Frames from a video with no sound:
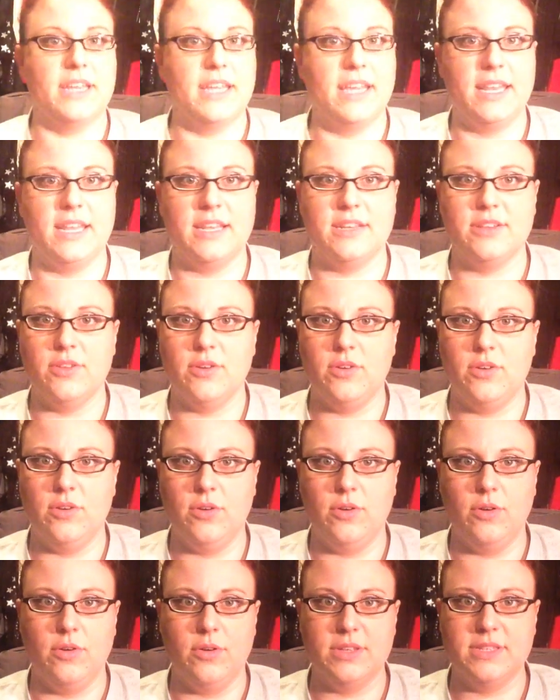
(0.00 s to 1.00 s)
going to get into the
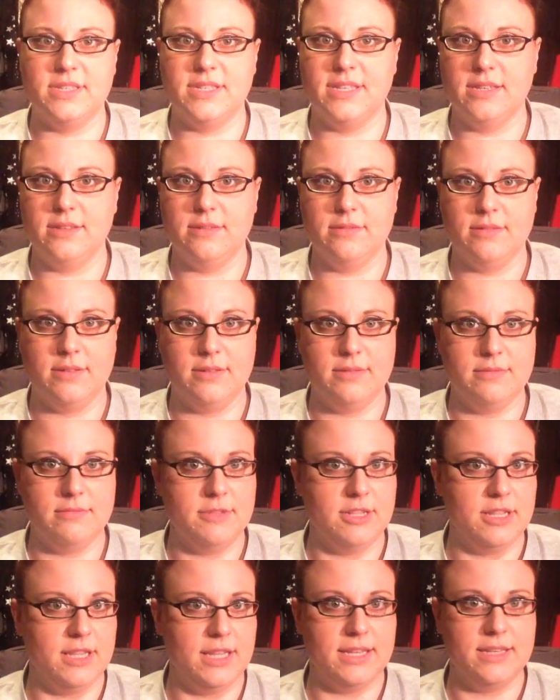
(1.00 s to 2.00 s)
whole, is
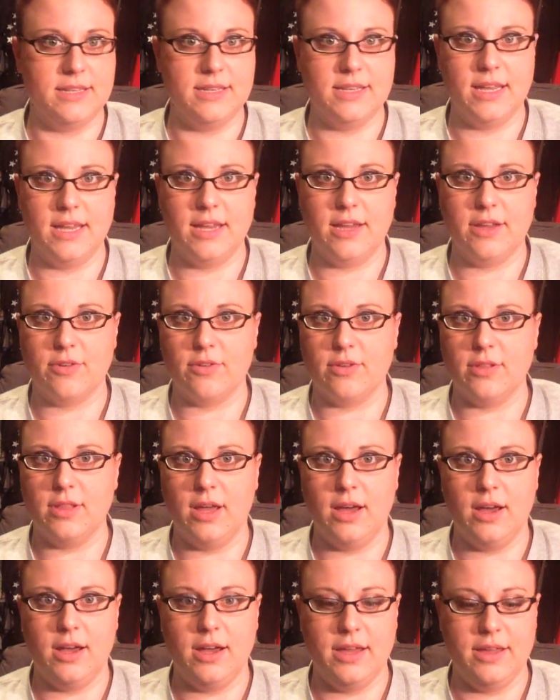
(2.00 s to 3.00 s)
Glenn dead or
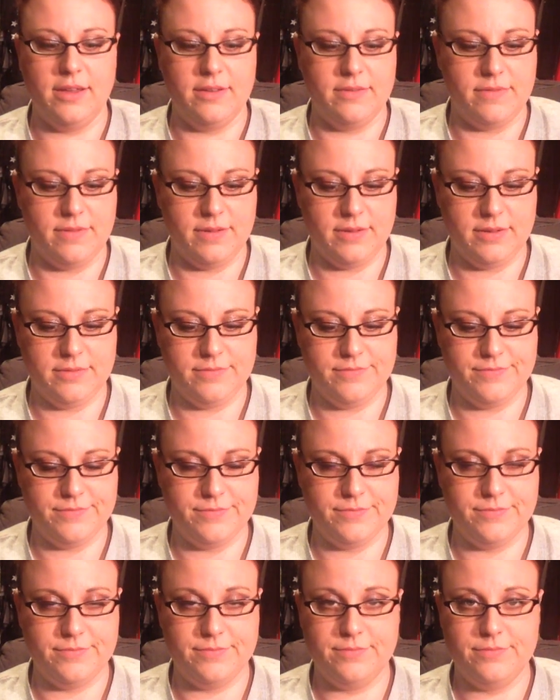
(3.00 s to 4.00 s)
alive?
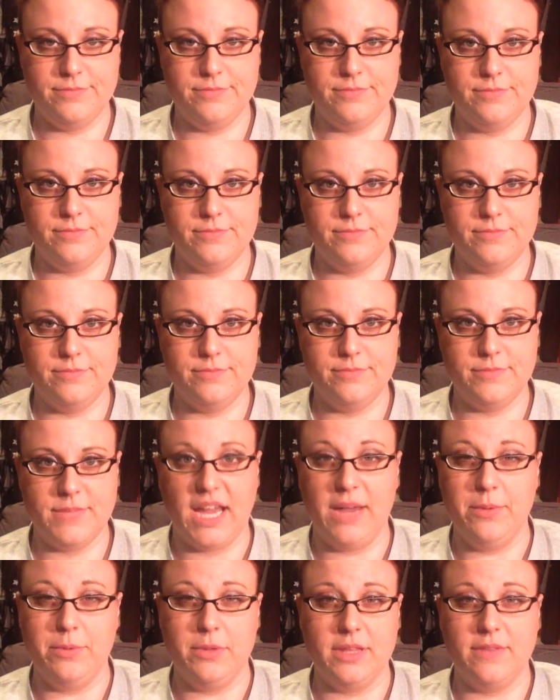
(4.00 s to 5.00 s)

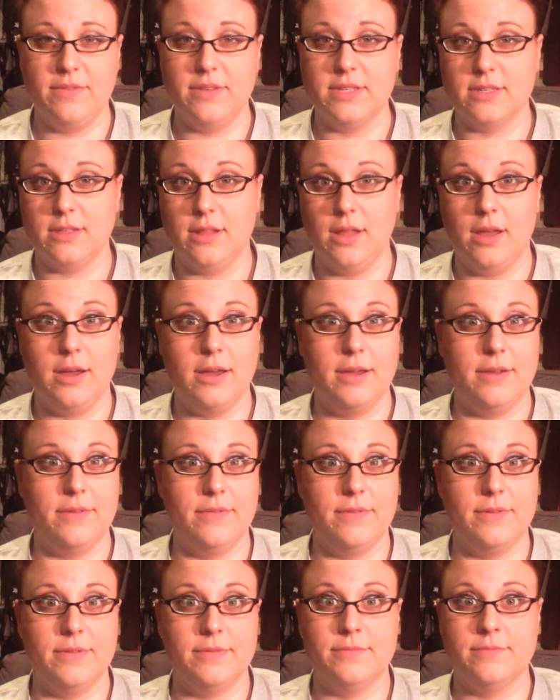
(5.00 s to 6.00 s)
I believe he's alive.
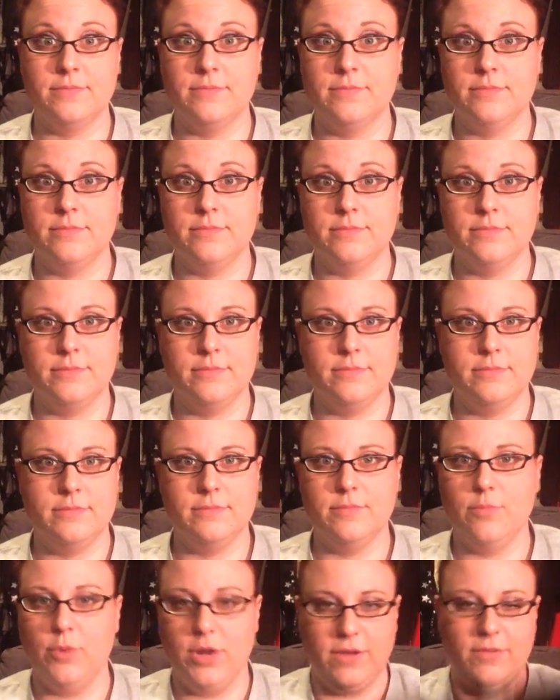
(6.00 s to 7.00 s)

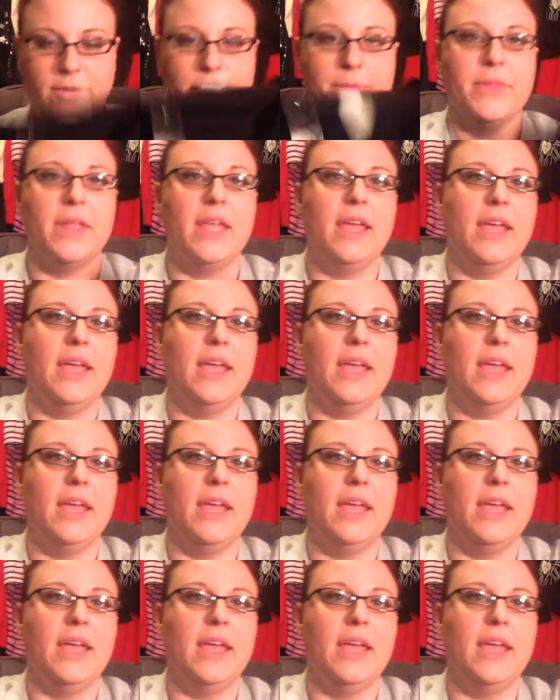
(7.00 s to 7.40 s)
Whatever.